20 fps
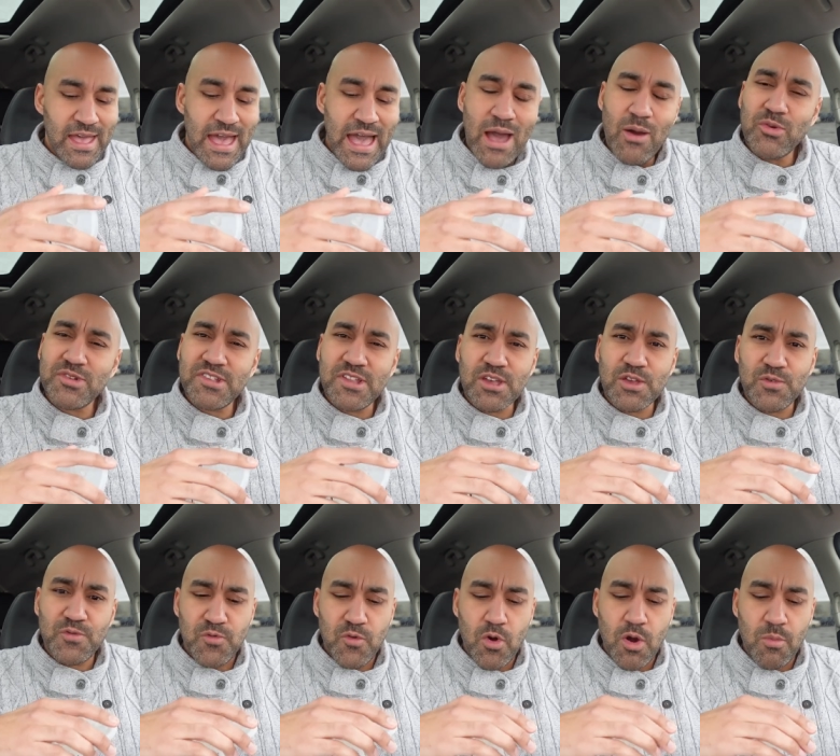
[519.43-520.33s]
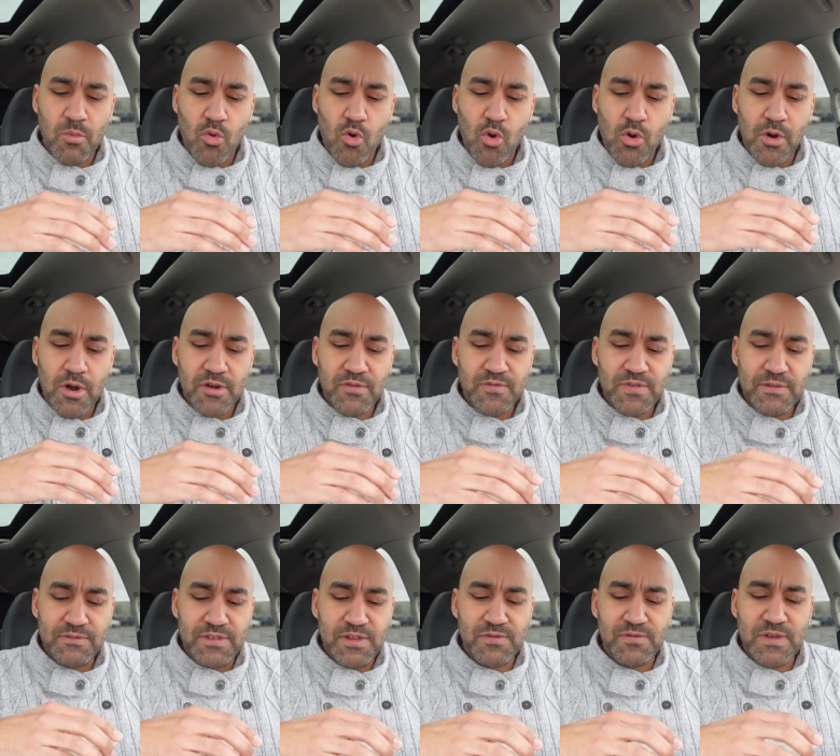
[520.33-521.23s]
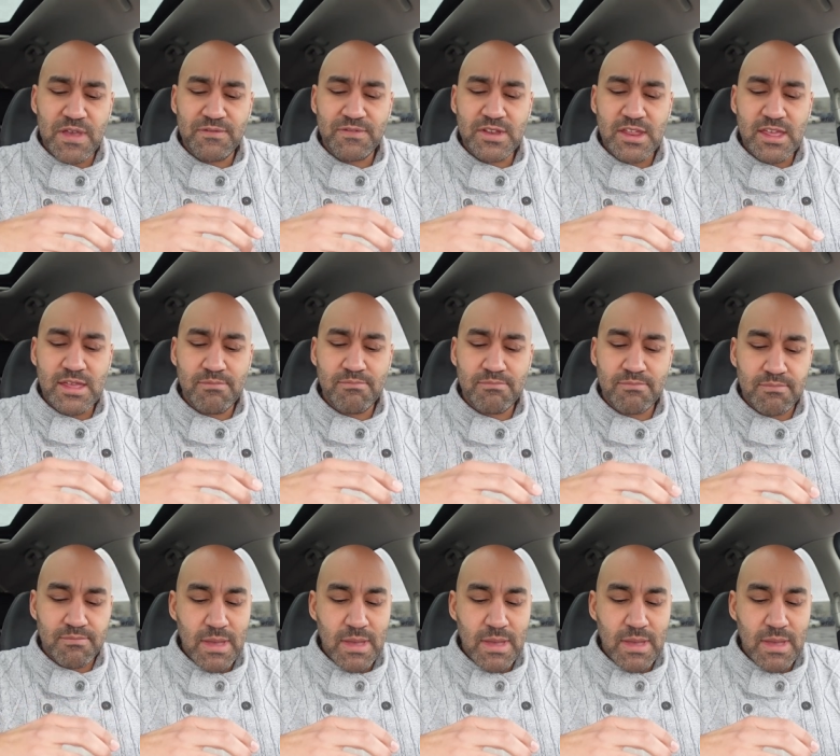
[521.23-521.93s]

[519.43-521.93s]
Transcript: I was looking for more 50-50,